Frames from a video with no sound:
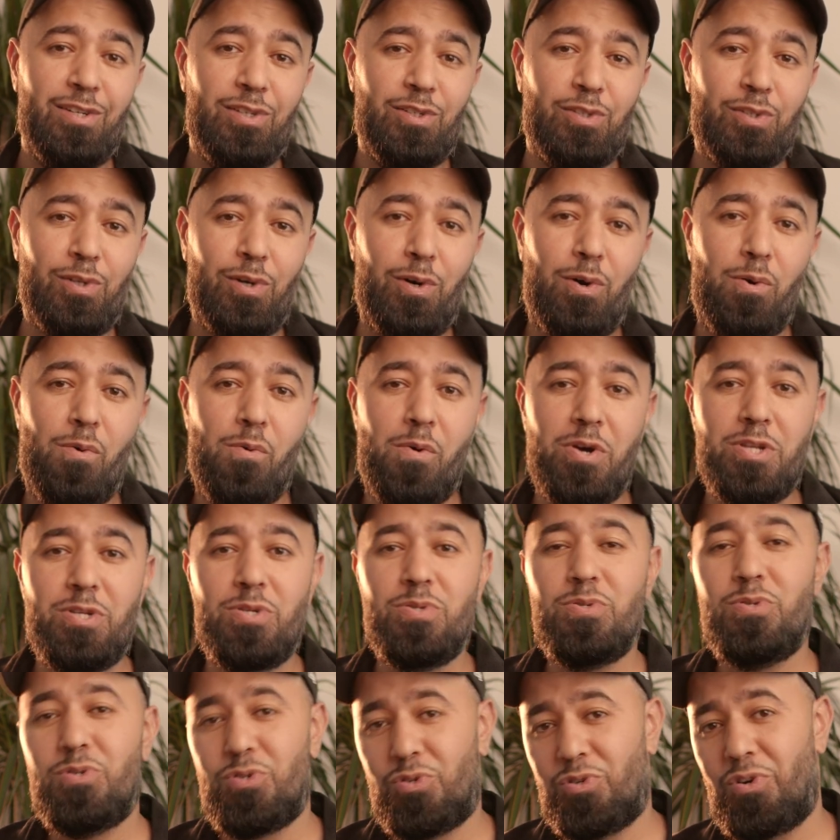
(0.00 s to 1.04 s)
So when
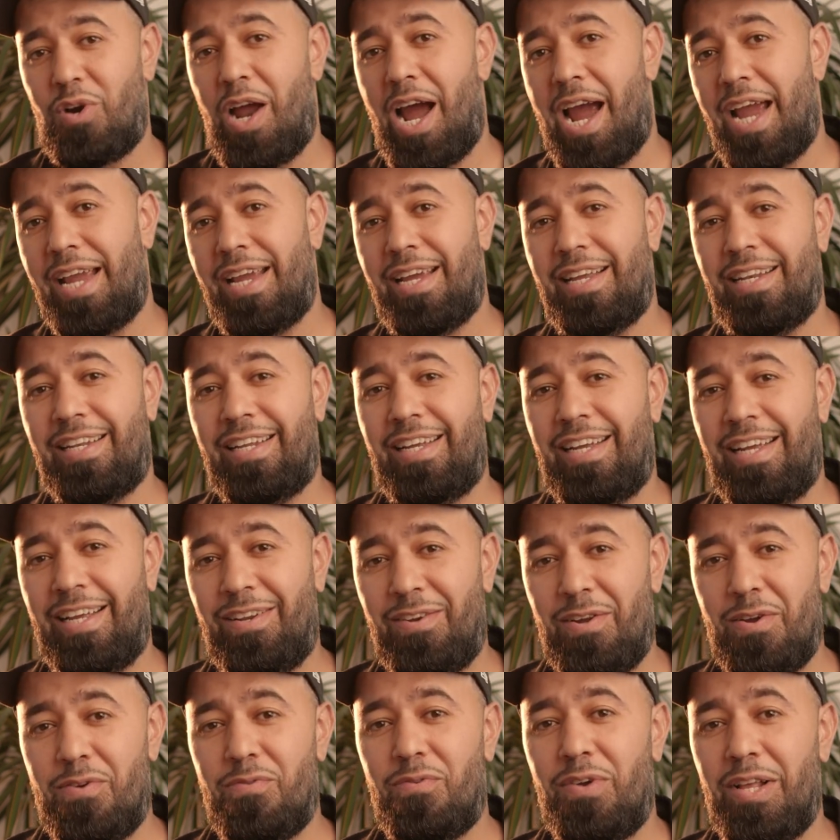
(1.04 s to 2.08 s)
you try it,
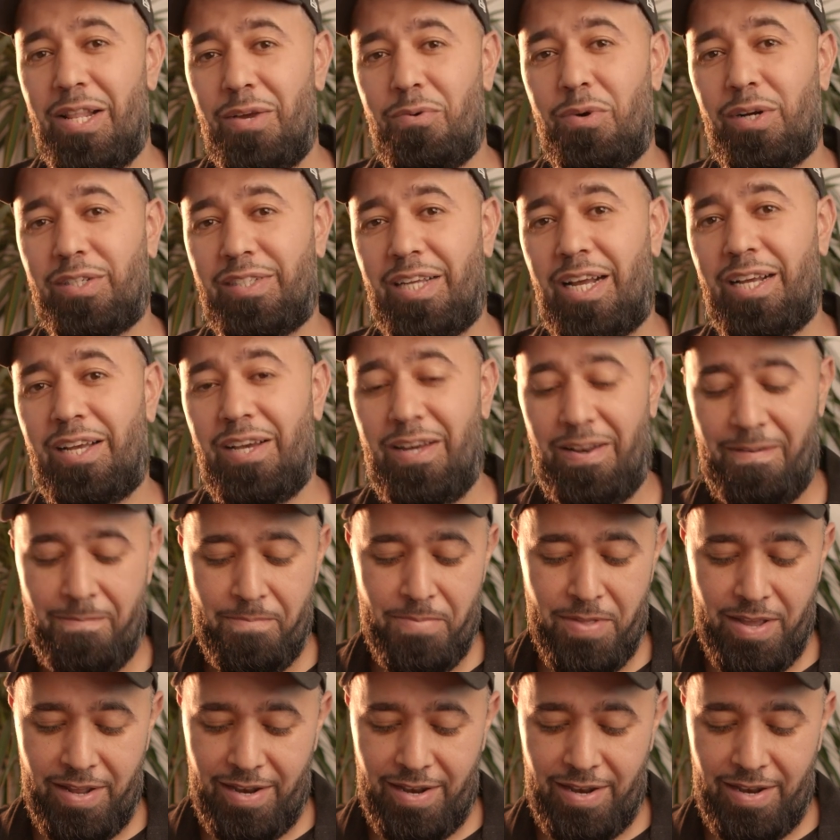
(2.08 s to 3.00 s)
it really works out good.